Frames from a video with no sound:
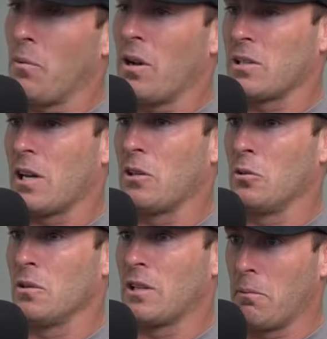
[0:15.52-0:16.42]
when I started
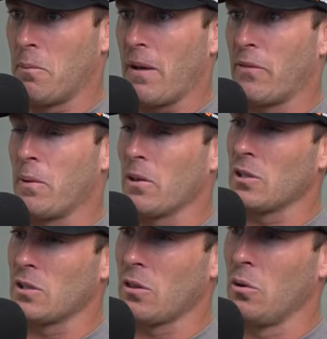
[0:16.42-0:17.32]
doing the double backflip,
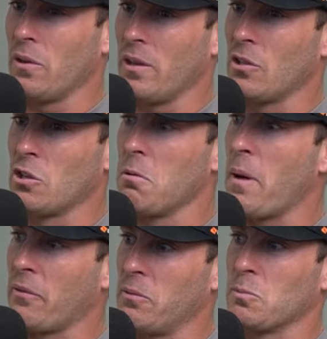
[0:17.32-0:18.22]
I thought that the triple backflip was